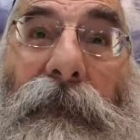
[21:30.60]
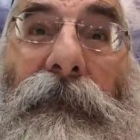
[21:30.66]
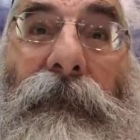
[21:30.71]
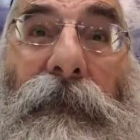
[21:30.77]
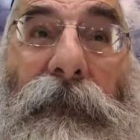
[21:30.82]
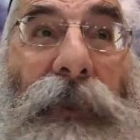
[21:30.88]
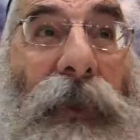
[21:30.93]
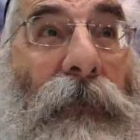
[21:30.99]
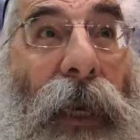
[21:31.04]

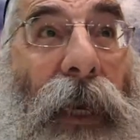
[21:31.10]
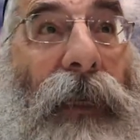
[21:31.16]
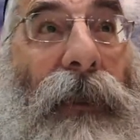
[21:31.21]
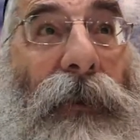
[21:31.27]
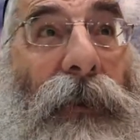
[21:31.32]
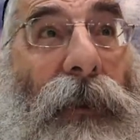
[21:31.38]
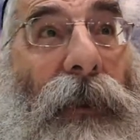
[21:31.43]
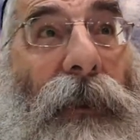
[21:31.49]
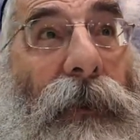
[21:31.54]
It's
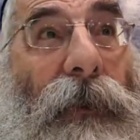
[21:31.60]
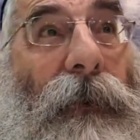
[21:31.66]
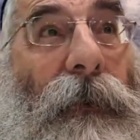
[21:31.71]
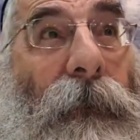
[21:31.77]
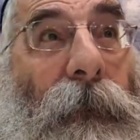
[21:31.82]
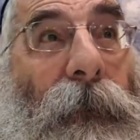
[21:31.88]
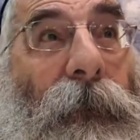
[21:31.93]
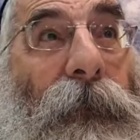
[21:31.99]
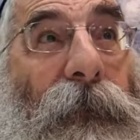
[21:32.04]
amazing.
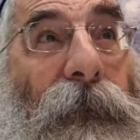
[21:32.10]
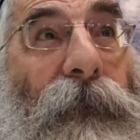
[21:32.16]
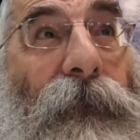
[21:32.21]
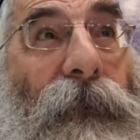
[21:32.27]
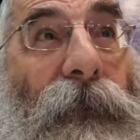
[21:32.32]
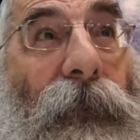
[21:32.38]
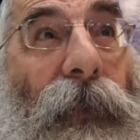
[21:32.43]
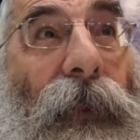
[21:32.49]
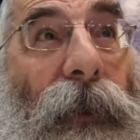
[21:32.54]

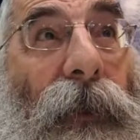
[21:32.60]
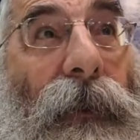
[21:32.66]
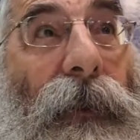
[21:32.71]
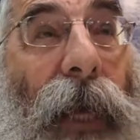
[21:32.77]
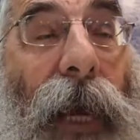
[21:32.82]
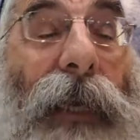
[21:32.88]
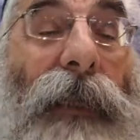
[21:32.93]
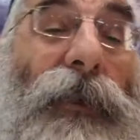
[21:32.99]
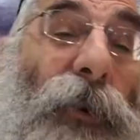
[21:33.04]

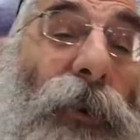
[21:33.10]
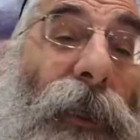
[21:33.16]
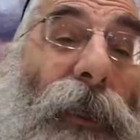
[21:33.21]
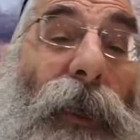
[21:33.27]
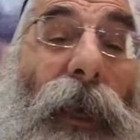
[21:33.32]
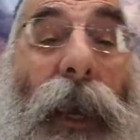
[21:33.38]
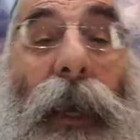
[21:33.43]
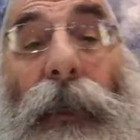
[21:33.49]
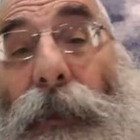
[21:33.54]
That's
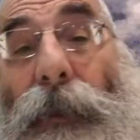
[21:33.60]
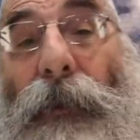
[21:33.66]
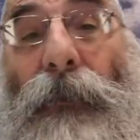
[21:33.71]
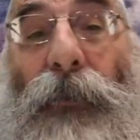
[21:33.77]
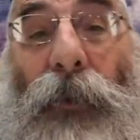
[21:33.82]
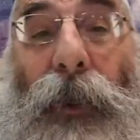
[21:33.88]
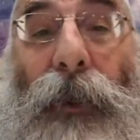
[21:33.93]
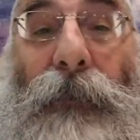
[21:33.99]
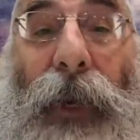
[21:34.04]
when Esav
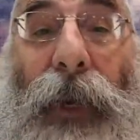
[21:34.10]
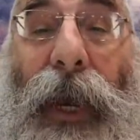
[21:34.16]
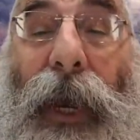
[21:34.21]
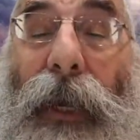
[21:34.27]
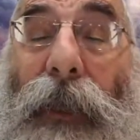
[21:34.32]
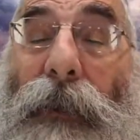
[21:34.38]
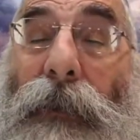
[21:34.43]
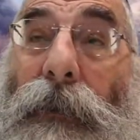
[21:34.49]
went bad.